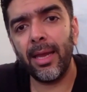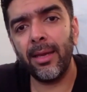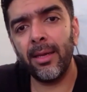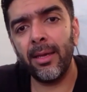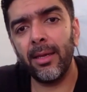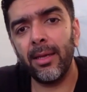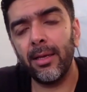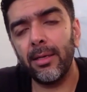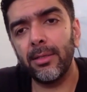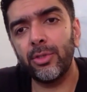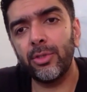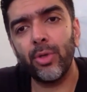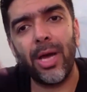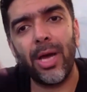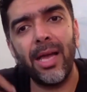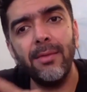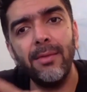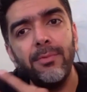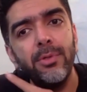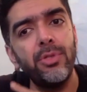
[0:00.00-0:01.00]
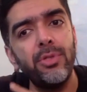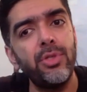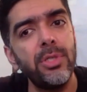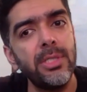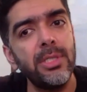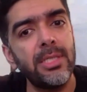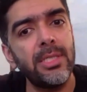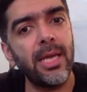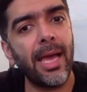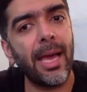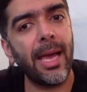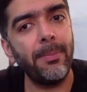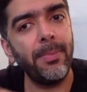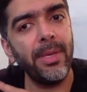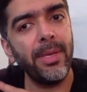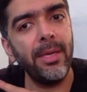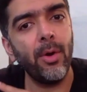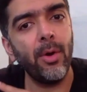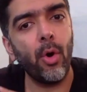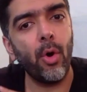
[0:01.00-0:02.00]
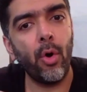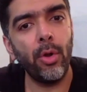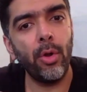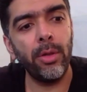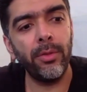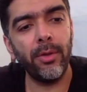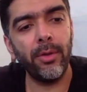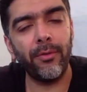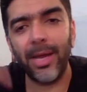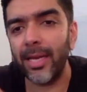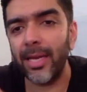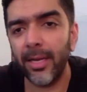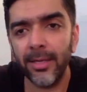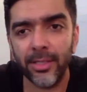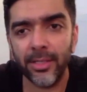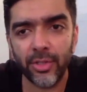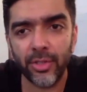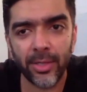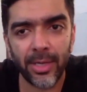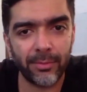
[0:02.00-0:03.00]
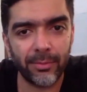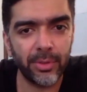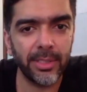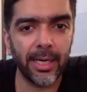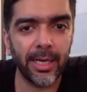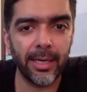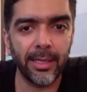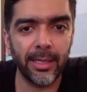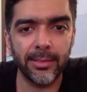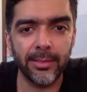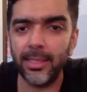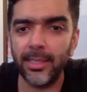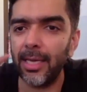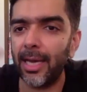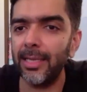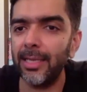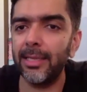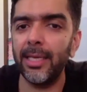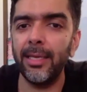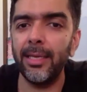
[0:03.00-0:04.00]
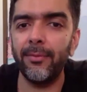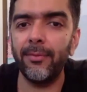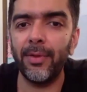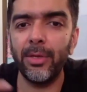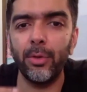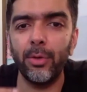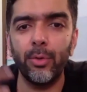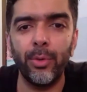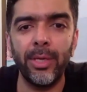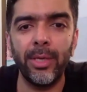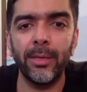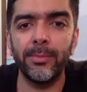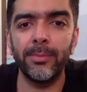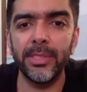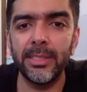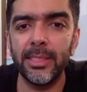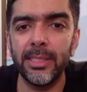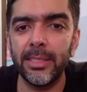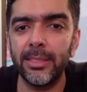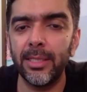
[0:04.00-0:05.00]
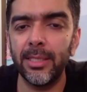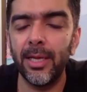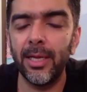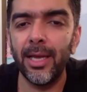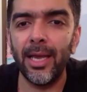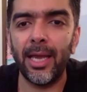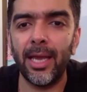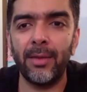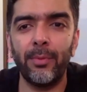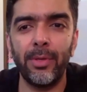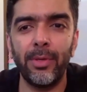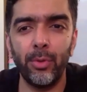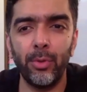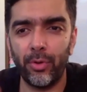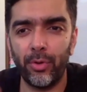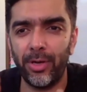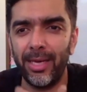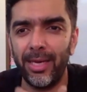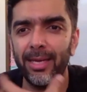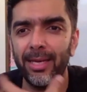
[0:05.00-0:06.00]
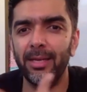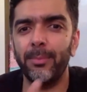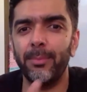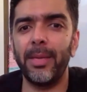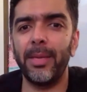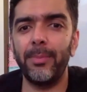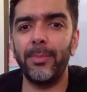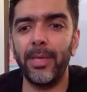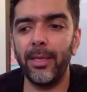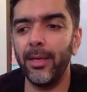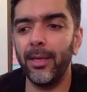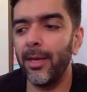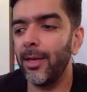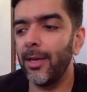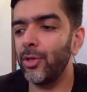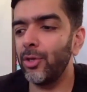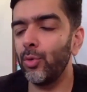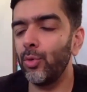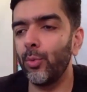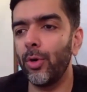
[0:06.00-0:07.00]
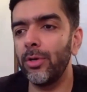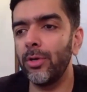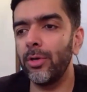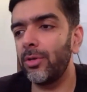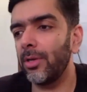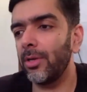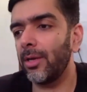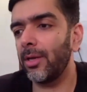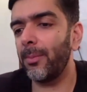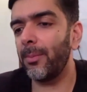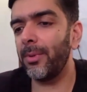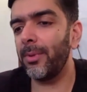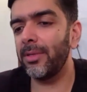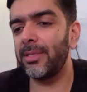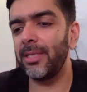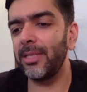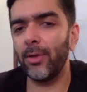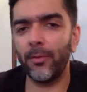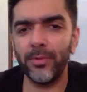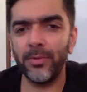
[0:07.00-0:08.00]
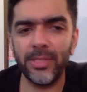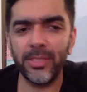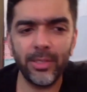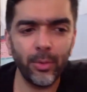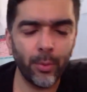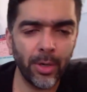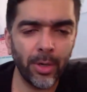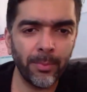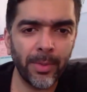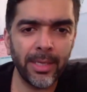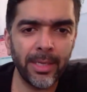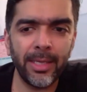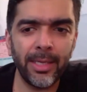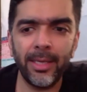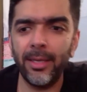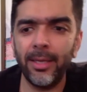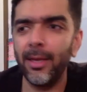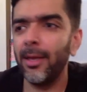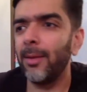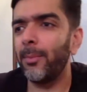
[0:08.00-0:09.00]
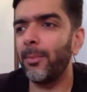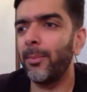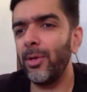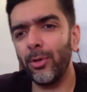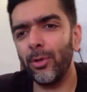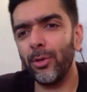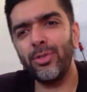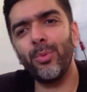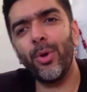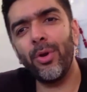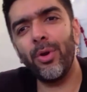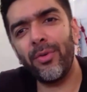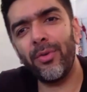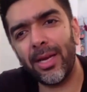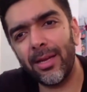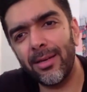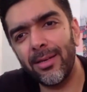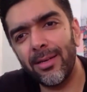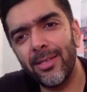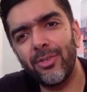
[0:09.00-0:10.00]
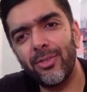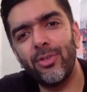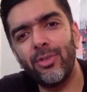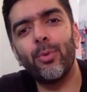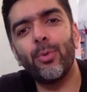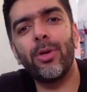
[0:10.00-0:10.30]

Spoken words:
And so I was just happy on the recognition I was getting. See, I think when you're doing a business and when you create a baby, you want a couple of things. Obviously, you want money, but you also want recognition.